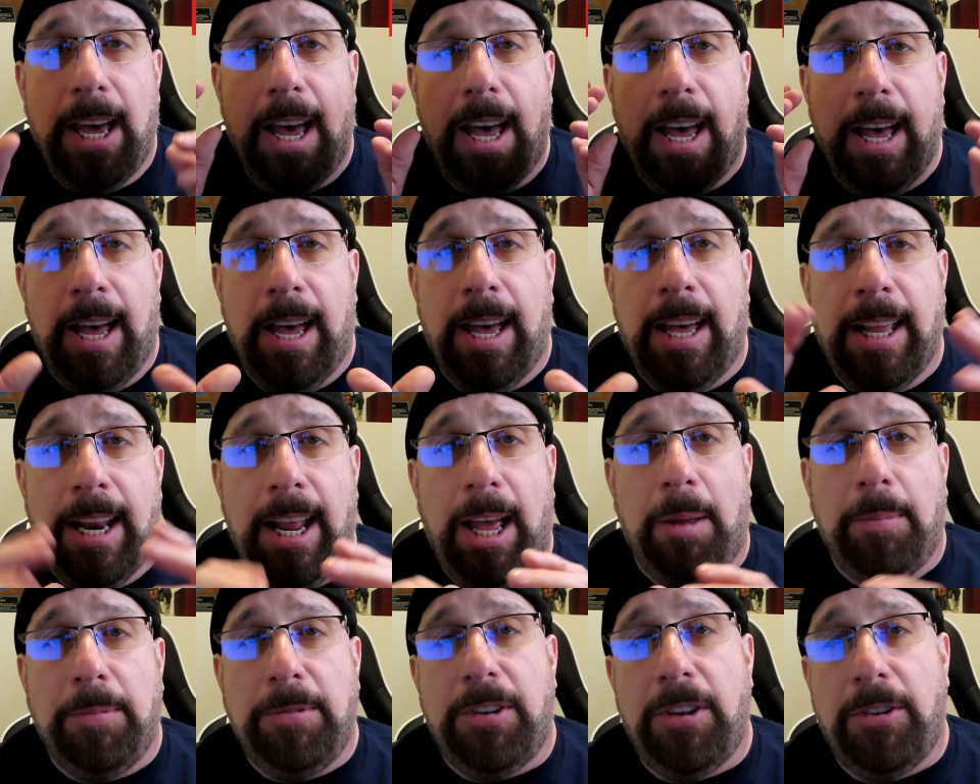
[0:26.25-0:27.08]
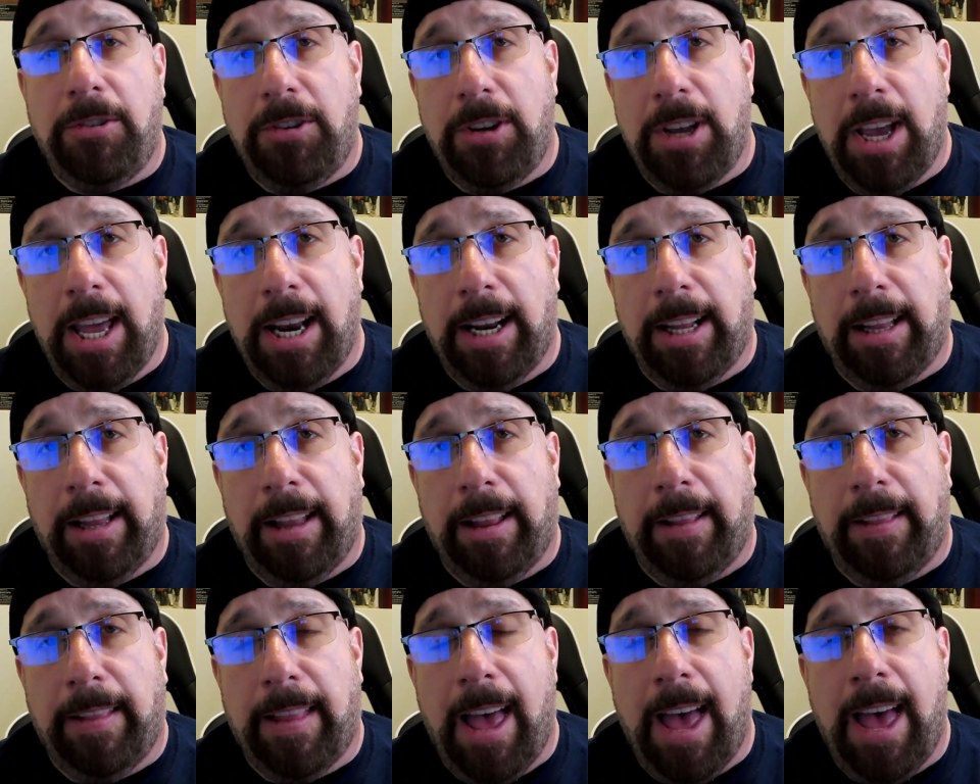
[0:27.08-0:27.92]
It helps the channel
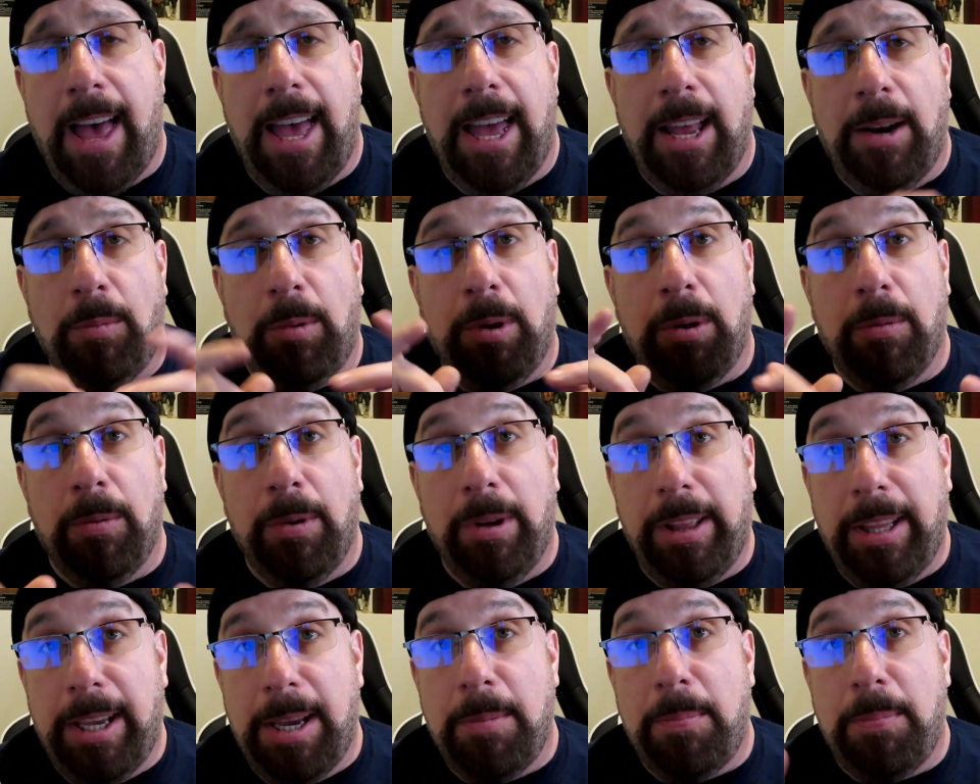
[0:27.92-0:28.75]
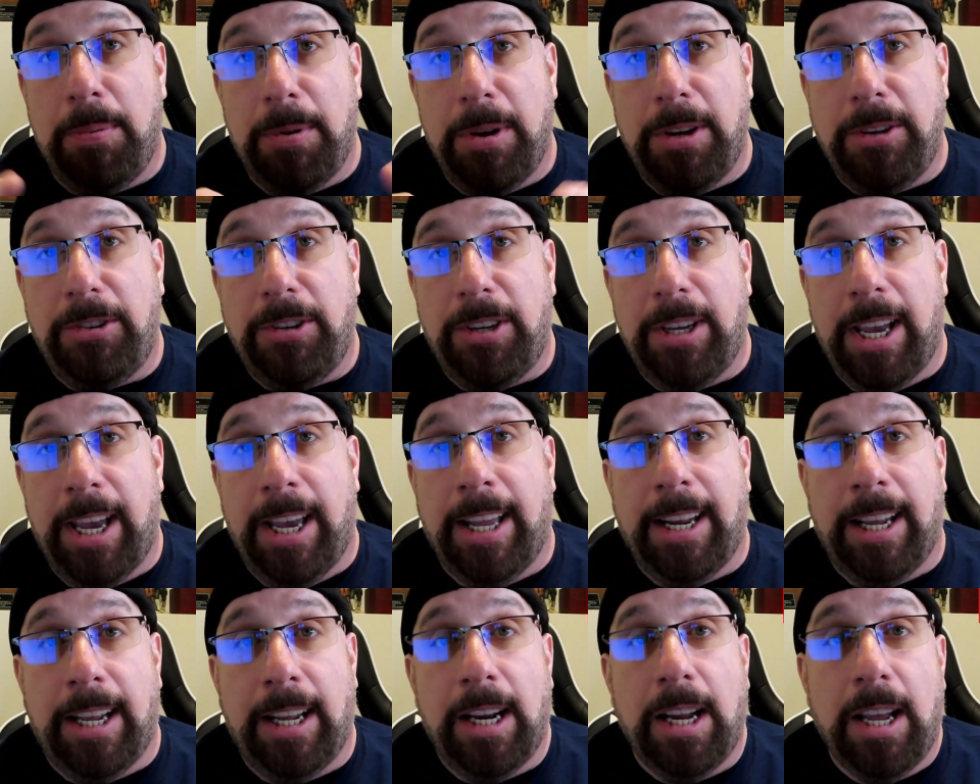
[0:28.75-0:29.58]
a lot and we really
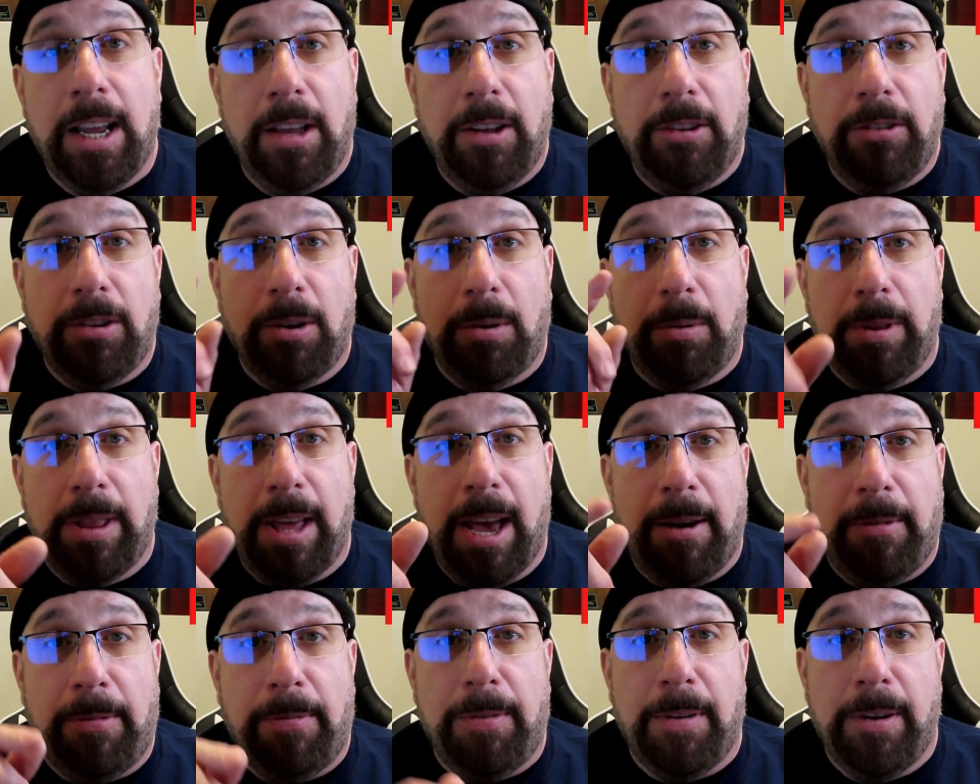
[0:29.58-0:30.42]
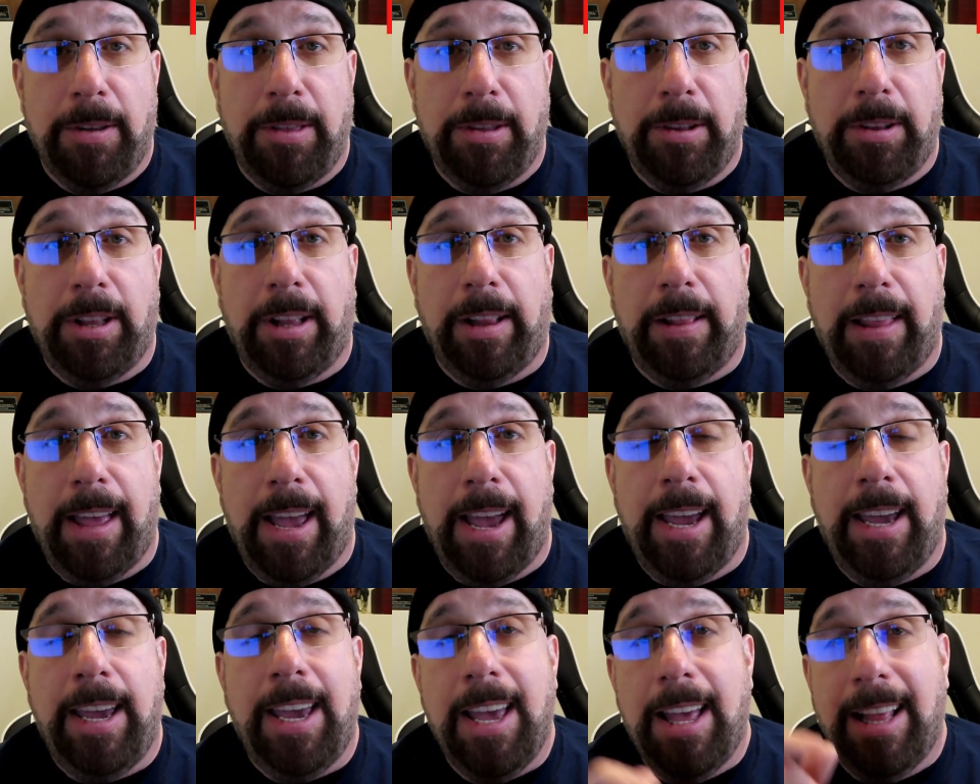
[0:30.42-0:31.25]
appreciate it. So without further
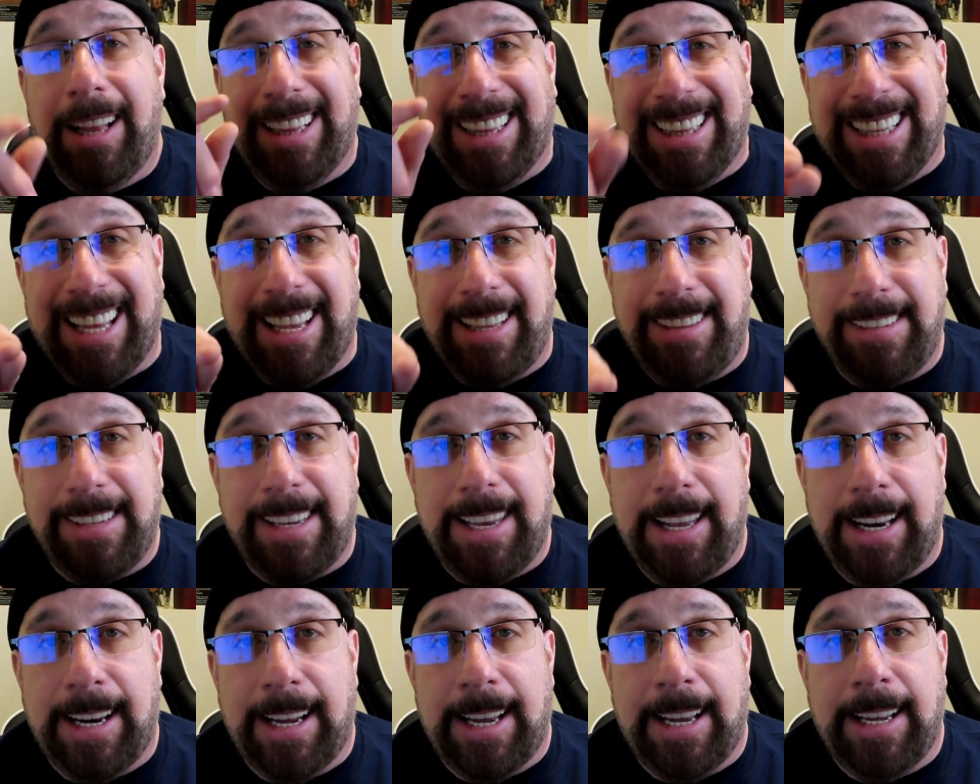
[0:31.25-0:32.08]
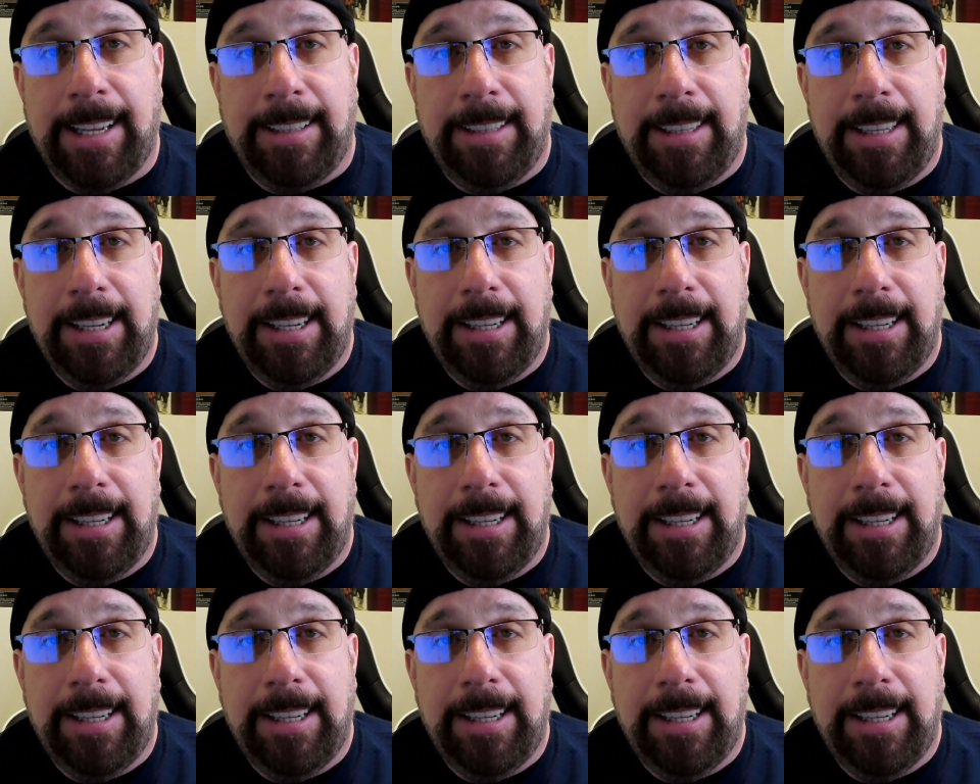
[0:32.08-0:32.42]
delay, let's get on